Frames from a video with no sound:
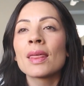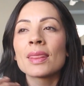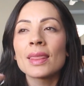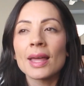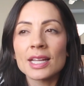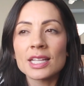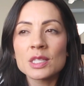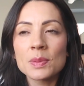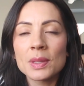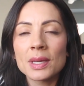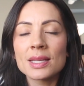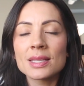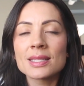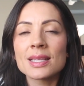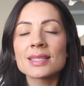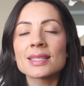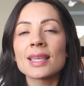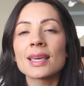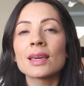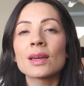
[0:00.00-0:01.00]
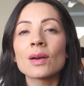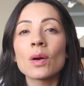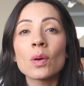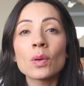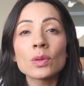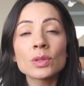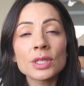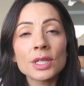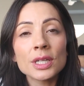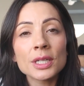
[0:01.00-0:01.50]
That's because as they get
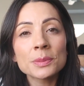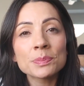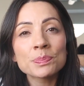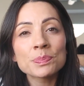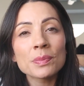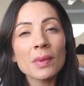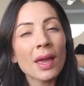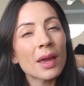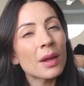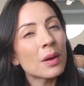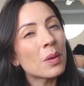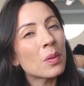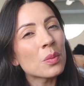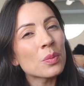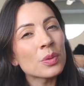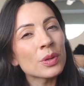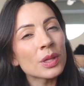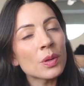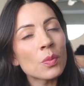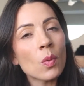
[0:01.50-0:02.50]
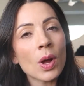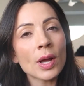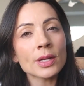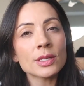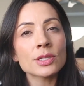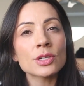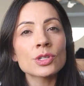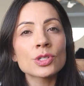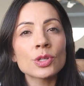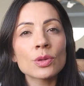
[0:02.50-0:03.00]
older, I don't really want
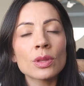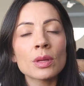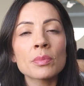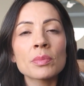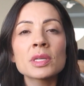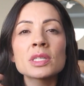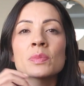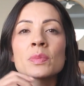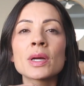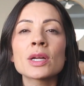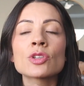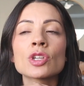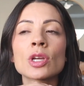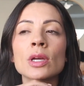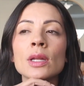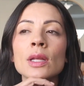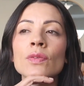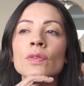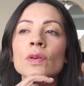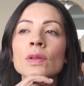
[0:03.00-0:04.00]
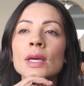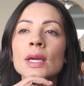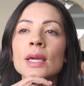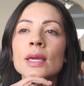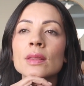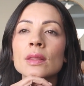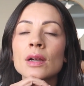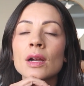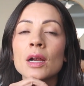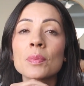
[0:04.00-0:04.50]
to show them as much, and I feel
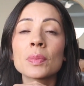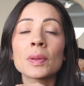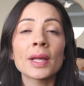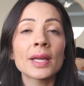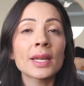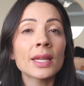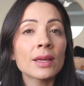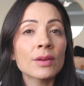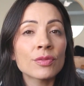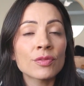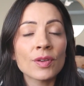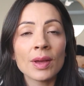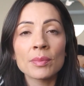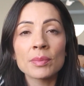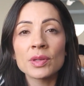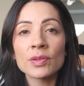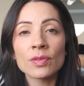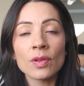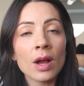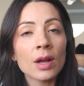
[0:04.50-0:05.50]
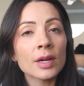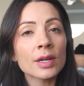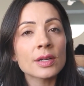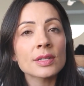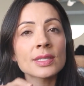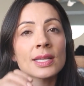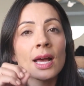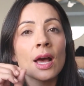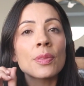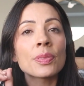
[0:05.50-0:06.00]
like there are plenty of family
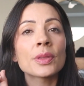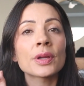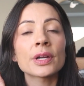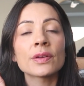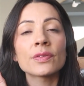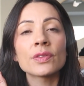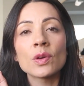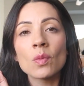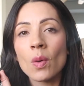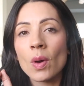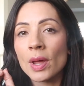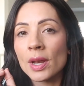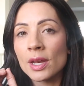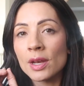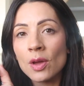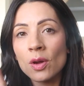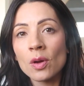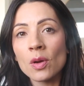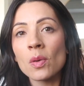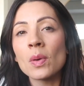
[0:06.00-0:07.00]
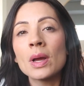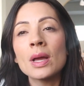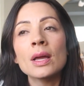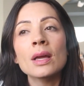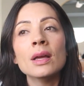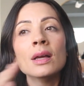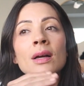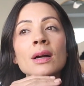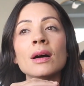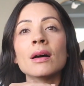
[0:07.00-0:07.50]
vloggers out there if you want to know
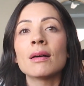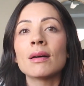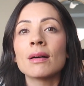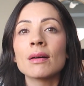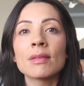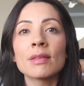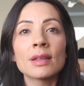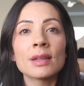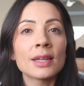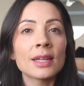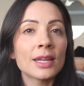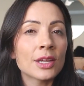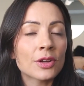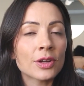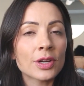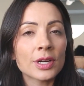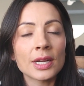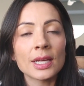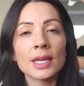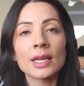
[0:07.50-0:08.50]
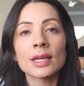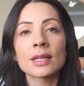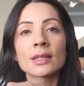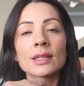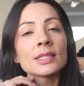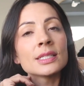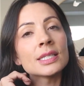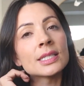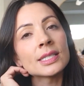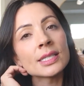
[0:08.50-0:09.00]
all the nitty-gritty and
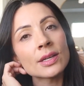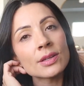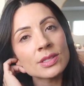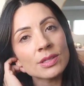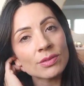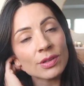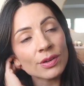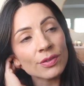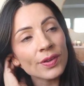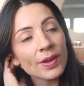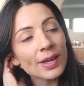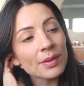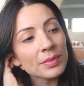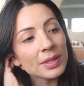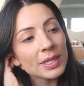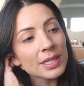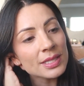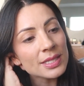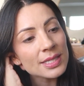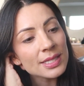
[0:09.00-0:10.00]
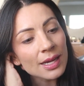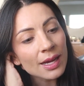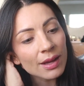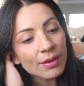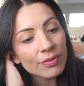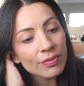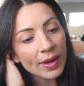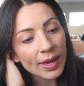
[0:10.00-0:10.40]
the details of their family and stuff.